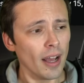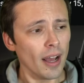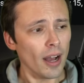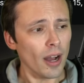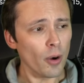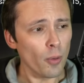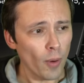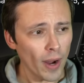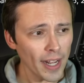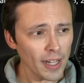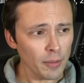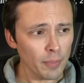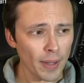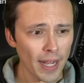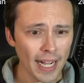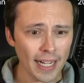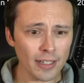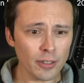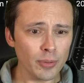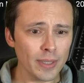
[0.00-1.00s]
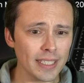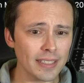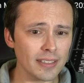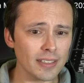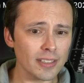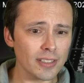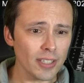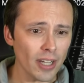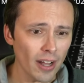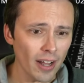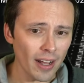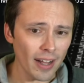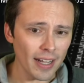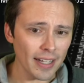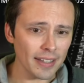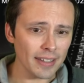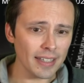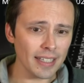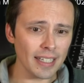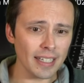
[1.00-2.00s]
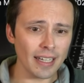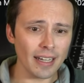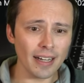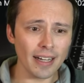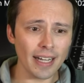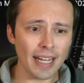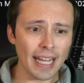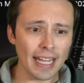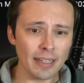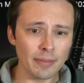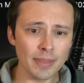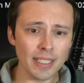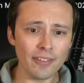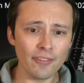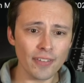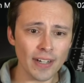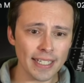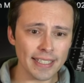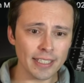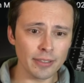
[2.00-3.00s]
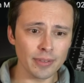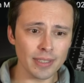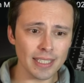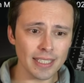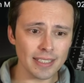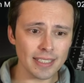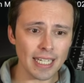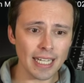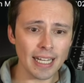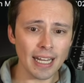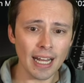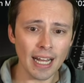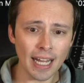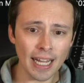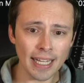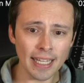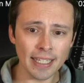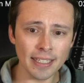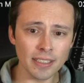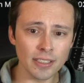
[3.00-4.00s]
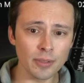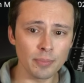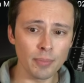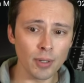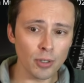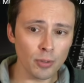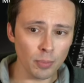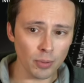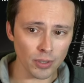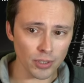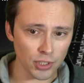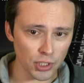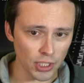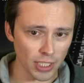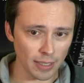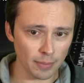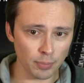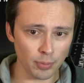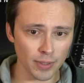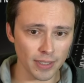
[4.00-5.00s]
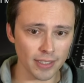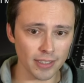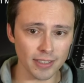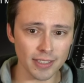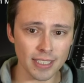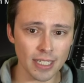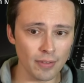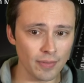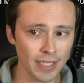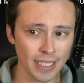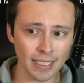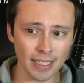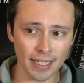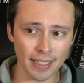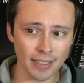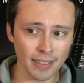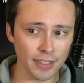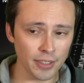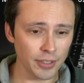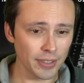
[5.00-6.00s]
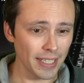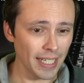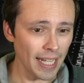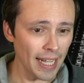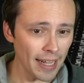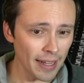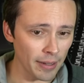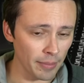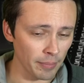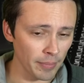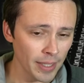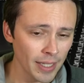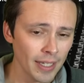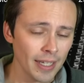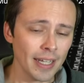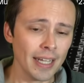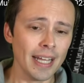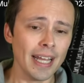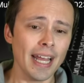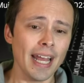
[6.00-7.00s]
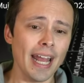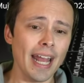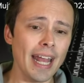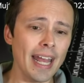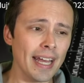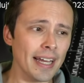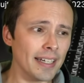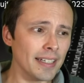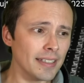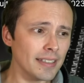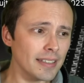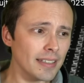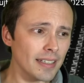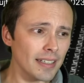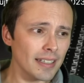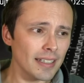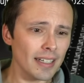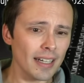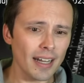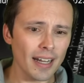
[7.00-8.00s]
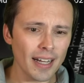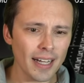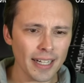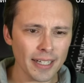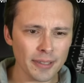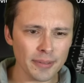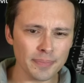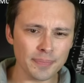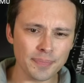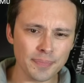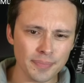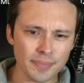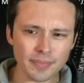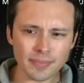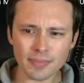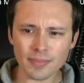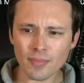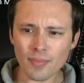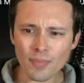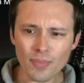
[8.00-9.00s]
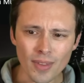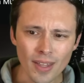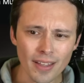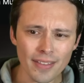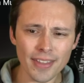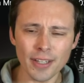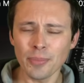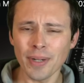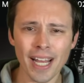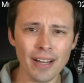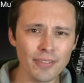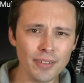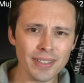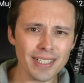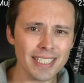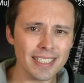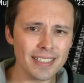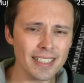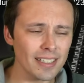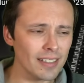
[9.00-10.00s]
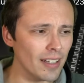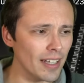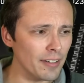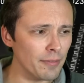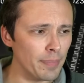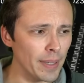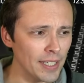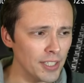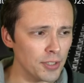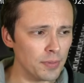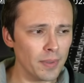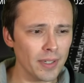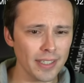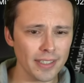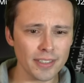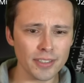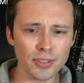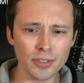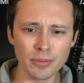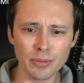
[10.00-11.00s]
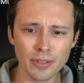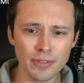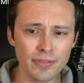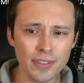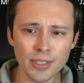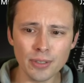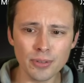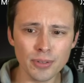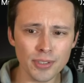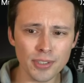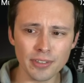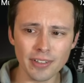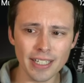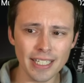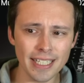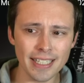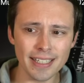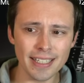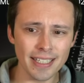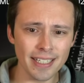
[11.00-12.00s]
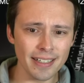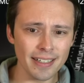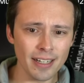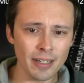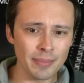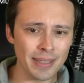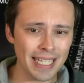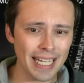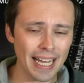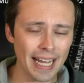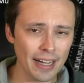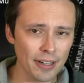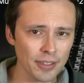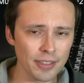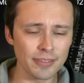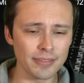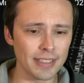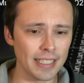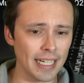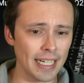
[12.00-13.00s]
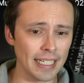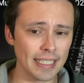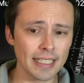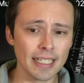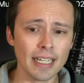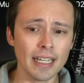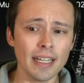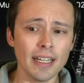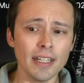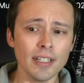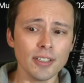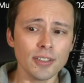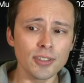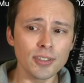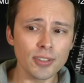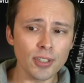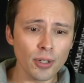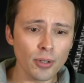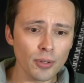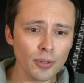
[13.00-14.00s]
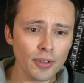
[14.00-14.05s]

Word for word: a while back, we saw the uh, AMD finally release a high-end mobile chip with their 7900M, and uh, then we haven't really seen a lot of benchmarks or reviews or anything coming out of that. So